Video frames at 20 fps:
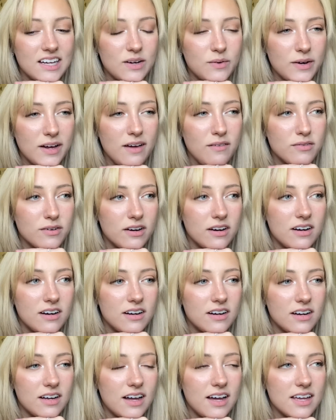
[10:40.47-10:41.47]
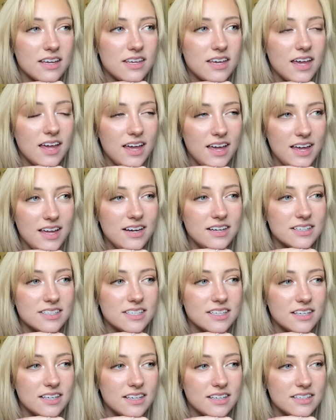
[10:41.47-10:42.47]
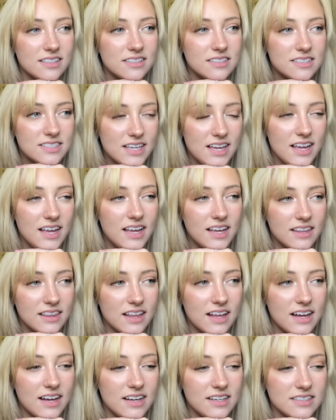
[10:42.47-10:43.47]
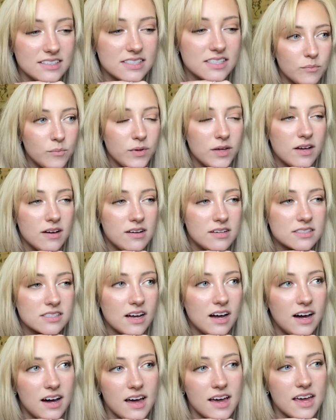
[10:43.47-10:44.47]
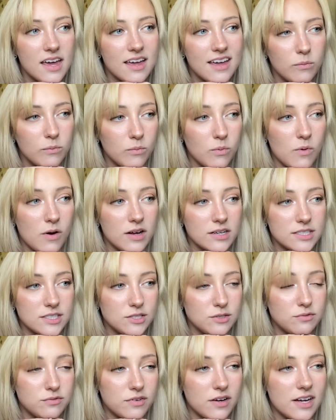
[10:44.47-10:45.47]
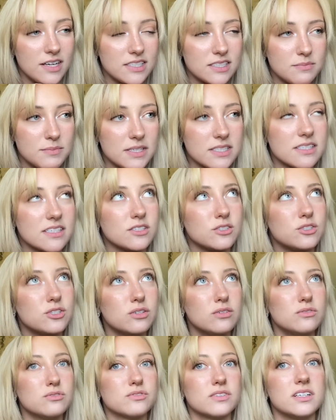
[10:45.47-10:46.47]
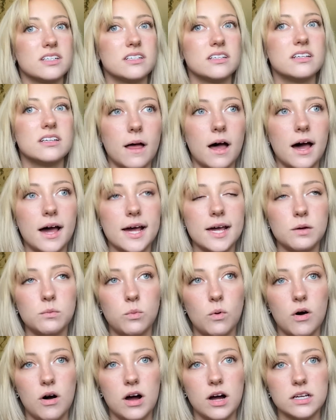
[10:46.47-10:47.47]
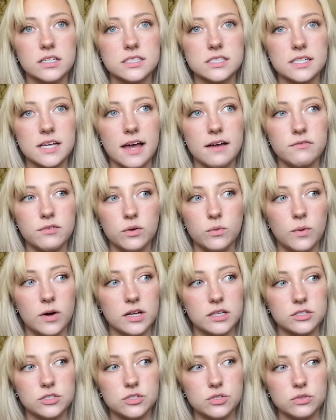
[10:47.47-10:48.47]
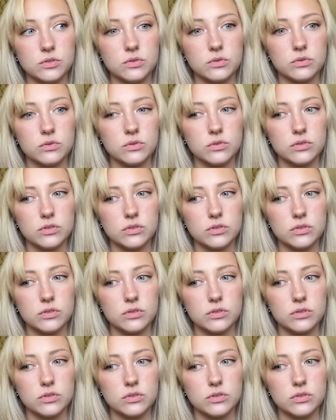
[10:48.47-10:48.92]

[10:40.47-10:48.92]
However, I hate saying that because I want to find missing children. I want everyone to